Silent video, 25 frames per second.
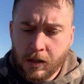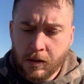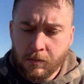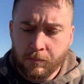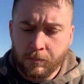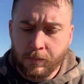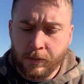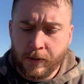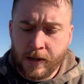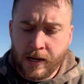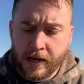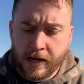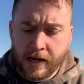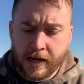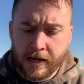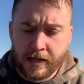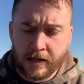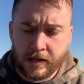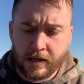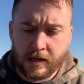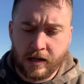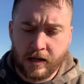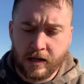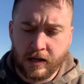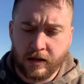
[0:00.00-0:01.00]
but
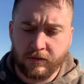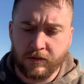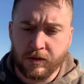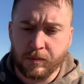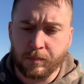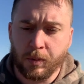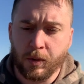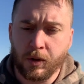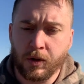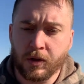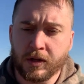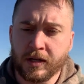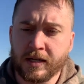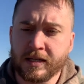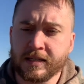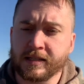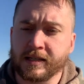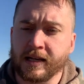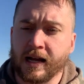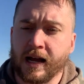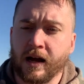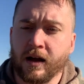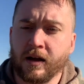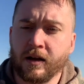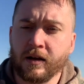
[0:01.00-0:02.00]
if you pull this
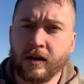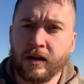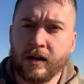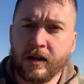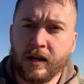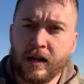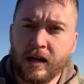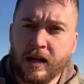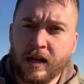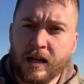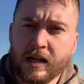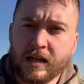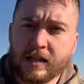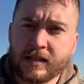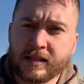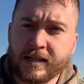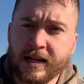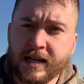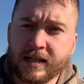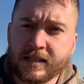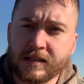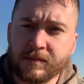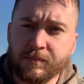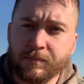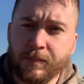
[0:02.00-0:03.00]
out, it's
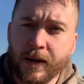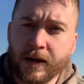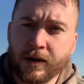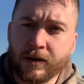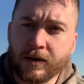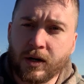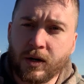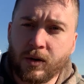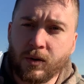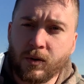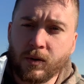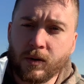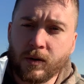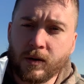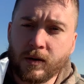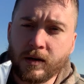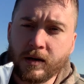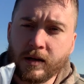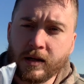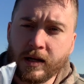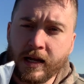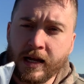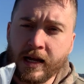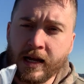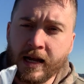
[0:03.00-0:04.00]
got some
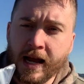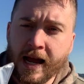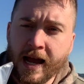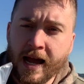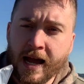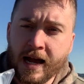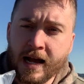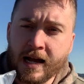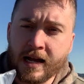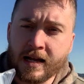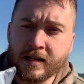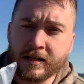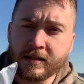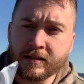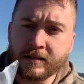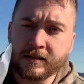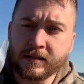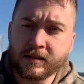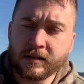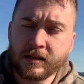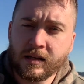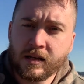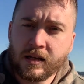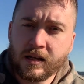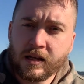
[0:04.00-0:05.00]
paracord, it has
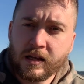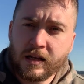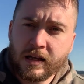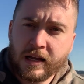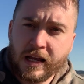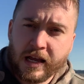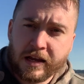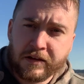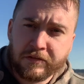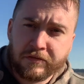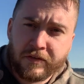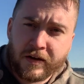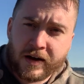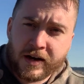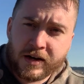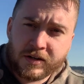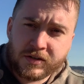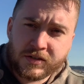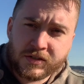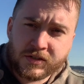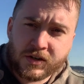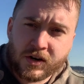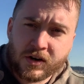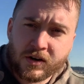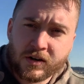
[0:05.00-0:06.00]
a fire
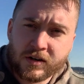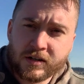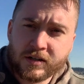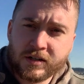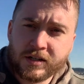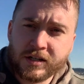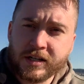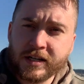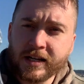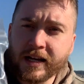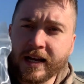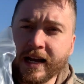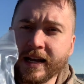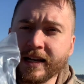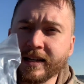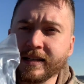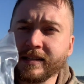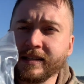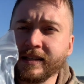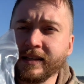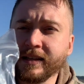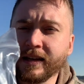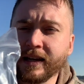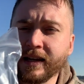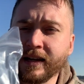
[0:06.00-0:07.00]
starter, you can kind of
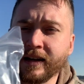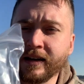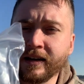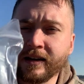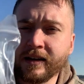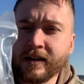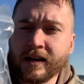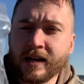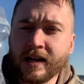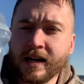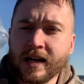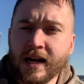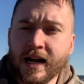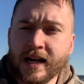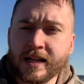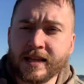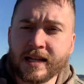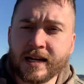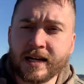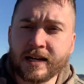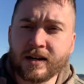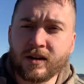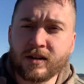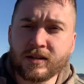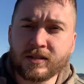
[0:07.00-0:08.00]
see there, and
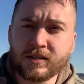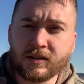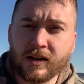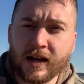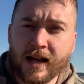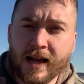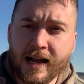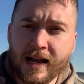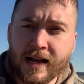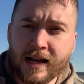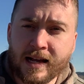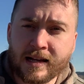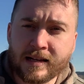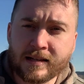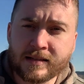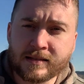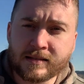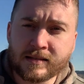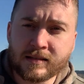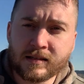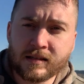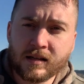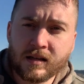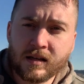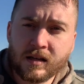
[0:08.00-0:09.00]
then it also
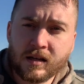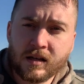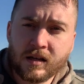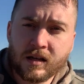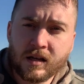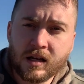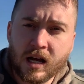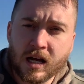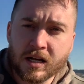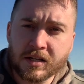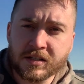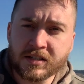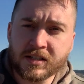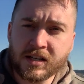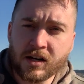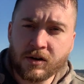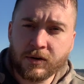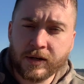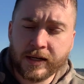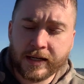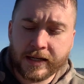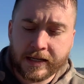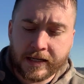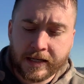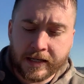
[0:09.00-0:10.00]
has a
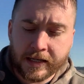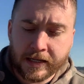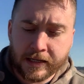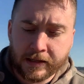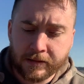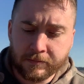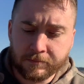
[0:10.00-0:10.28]
sewing kit.